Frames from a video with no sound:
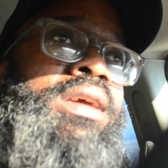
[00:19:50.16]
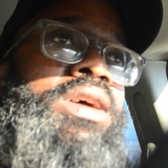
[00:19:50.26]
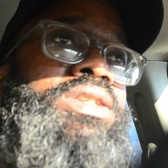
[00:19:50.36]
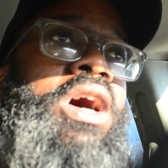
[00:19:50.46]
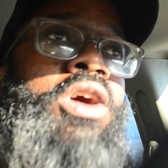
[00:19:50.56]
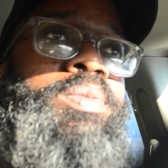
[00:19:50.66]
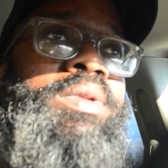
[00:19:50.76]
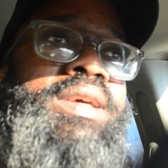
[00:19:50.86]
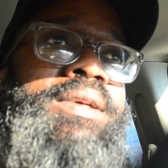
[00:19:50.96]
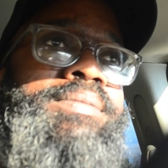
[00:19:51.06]
because
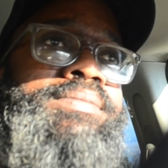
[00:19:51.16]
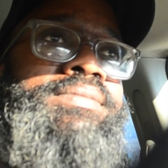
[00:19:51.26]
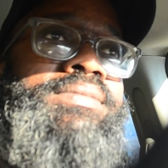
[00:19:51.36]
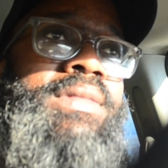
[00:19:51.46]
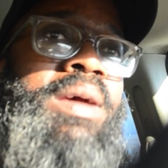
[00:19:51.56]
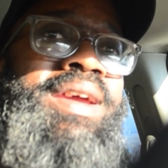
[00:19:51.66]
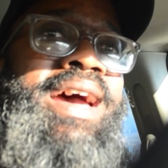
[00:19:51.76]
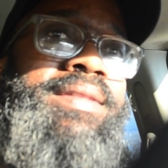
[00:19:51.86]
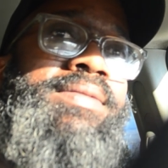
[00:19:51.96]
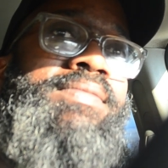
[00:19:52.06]
ultimately, I mean,
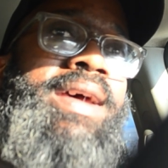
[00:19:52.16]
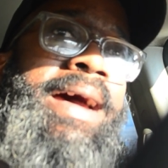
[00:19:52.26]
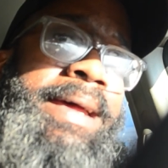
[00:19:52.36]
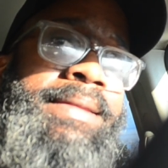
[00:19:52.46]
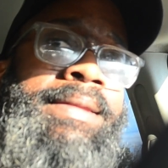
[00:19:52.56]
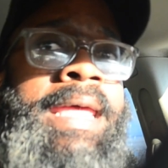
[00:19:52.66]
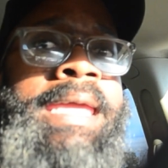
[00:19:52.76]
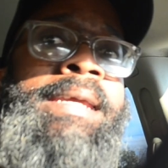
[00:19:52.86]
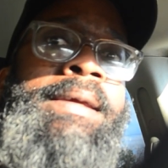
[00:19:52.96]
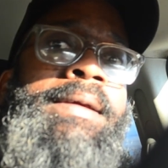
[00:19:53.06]
I
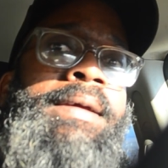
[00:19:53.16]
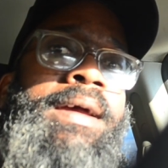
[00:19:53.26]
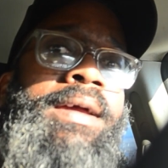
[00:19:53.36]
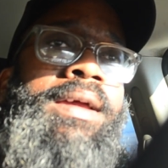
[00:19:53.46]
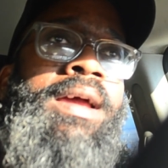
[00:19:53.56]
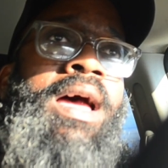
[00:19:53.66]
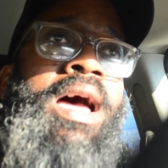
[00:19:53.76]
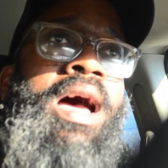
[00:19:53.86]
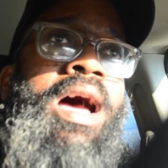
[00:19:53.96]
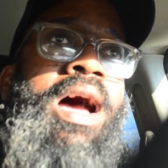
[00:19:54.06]
think
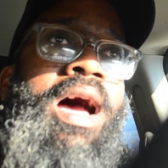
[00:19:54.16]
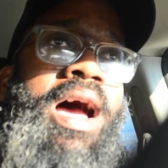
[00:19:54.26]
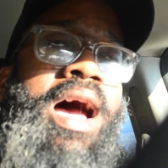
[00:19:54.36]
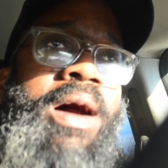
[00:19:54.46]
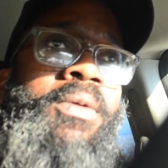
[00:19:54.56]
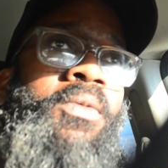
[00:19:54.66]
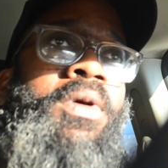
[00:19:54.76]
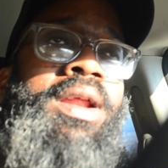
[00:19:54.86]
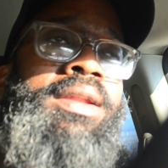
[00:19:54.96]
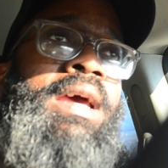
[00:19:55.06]
I
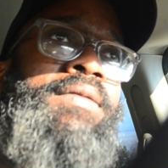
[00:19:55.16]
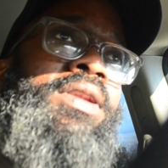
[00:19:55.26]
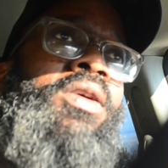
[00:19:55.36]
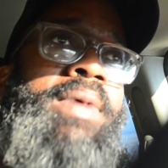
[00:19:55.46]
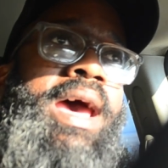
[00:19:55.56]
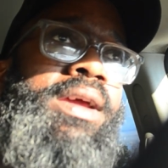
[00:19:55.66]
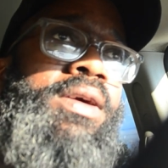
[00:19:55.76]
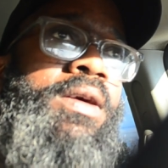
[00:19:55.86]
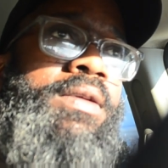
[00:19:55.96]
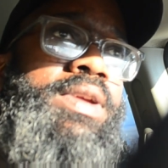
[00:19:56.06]
want to live the nomadic
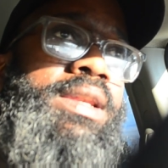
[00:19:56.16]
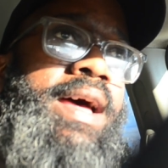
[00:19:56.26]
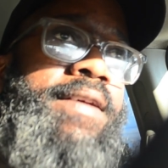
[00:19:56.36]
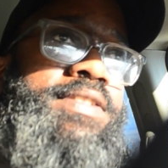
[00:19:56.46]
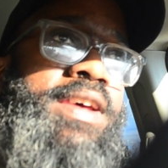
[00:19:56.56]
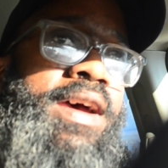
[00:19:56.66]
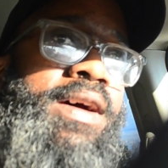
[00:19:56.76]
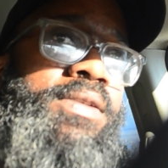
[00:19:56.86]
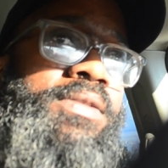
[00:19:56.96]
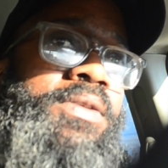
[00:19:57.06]
RV
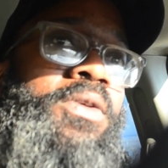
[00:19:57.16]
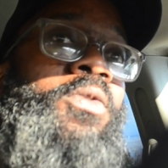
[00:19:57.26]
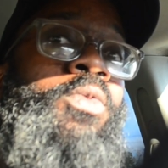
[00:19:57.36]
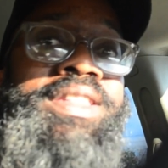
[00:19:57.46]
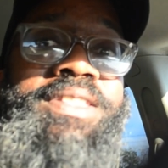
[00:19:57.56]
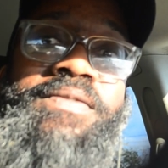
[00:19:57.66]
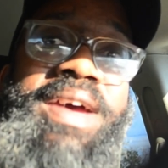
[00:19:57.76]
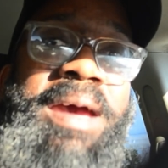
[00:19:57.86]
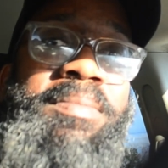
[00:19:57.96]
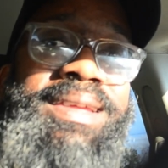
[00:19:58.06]
lifestyle with the
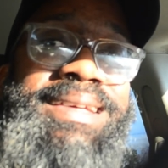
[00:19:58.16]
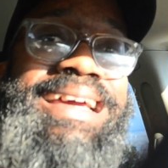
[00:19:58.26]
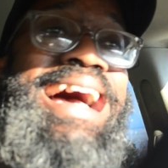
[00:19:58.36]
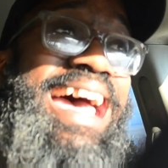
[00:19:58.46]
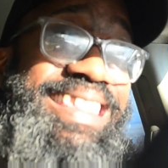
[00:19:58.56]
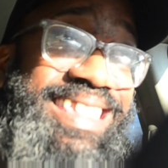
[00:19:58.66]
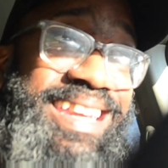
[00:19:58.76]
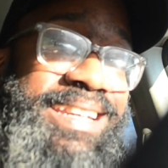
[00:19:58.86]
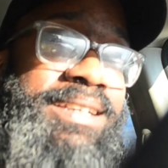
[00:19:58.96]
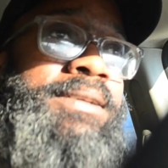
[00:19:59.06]
family. I
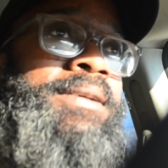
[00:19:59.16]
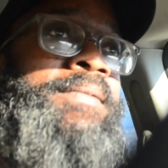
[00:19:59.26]
think,